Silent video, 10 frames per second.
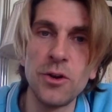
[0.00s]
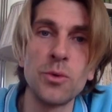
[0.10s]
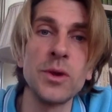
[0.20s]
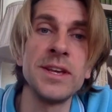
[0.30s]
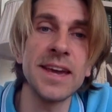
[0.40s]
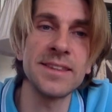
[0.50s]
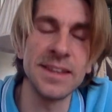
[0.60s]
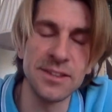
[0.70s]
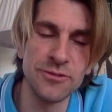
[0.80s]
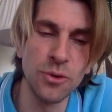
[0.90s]

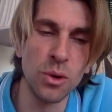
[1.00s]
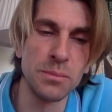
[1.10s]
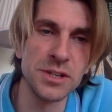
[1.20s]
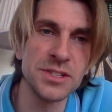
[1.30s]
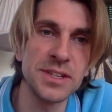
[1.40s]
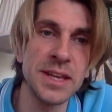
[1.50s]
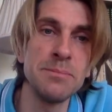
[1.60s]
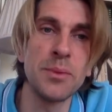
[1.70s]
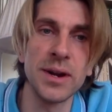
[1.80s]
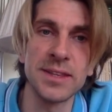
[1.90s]
rejecting the former's
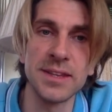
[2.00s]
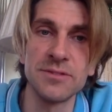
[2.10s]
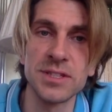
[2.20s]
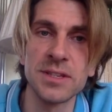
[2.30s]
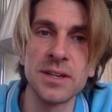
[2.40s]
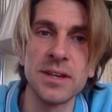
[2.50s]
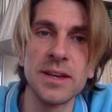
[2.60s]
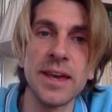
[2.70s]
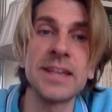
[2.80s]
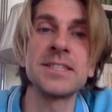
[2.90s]
imperatives
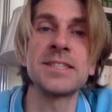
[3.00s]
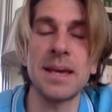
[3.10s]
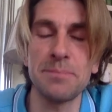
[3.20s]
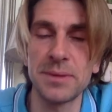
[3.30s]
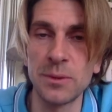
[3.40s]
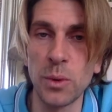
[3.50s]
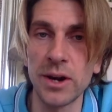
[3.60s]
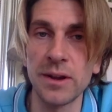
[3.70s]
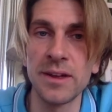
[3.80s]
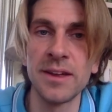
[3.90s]
except the
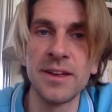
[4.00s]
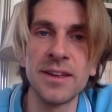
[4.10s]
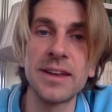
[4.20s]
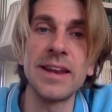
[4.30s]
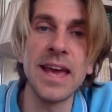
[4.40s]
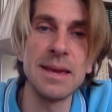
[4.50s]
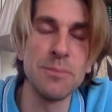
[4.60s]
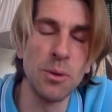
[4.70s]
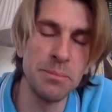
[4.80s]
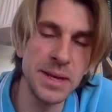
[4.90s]
very
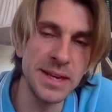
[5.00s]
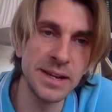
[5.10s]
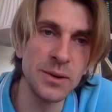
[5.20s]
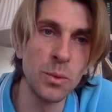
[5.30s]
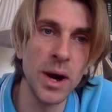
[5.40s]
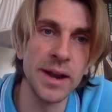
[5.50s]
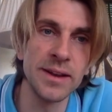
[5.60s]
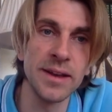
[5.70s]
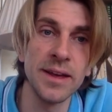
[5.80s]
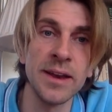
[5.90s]
claim on being the
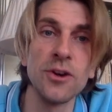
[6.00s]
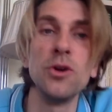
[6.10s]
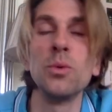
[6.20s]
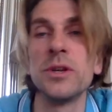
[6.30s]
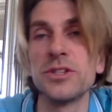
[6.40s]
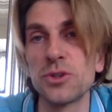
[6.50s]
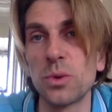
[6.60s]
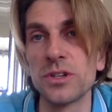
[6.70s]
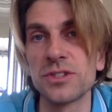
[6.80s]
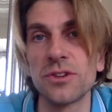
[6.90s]
one and only
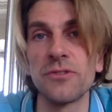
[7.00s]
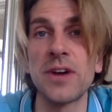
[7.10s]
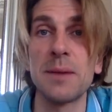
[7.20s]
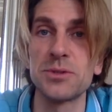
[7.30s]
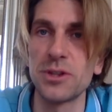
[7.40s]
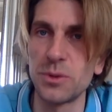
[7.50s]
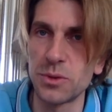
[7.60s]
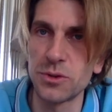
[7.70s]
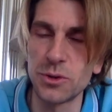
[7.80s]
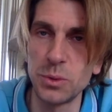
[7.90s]
source of absolute
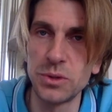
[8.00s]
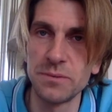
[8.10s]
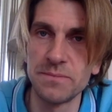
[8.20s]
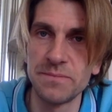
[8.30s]
truth.